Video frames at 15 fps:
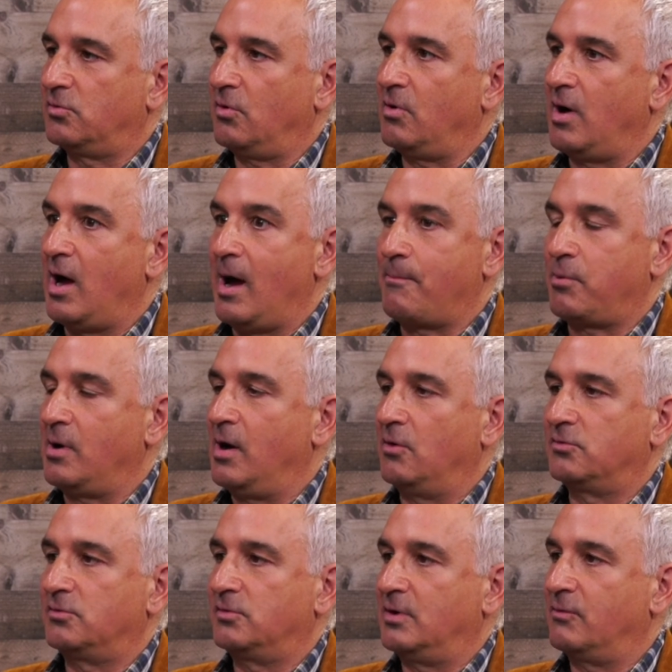there are opera
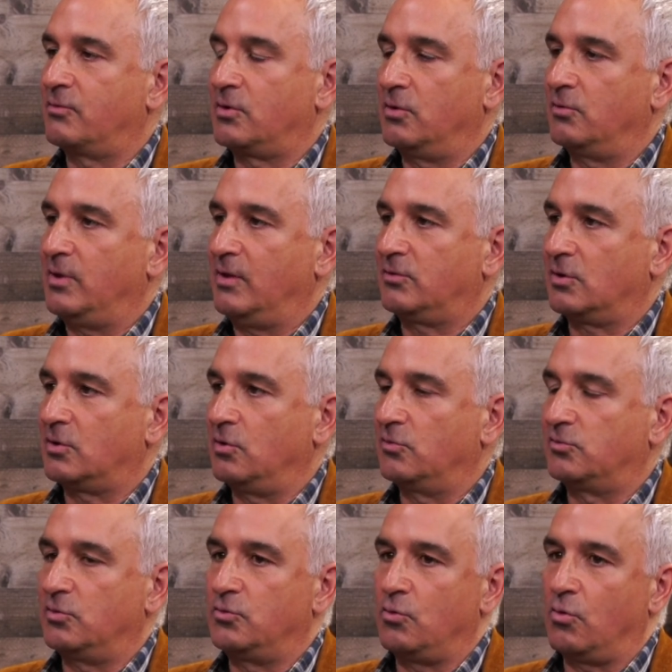houses that have closed, have to
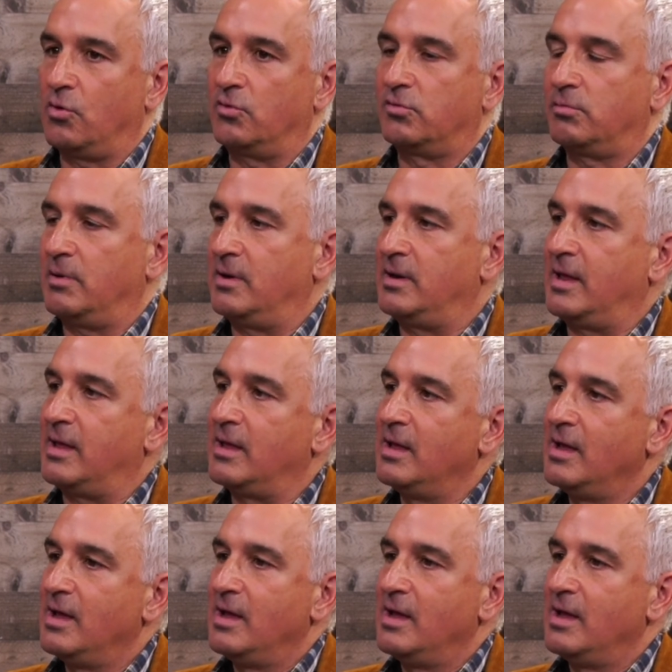close their doors, and they,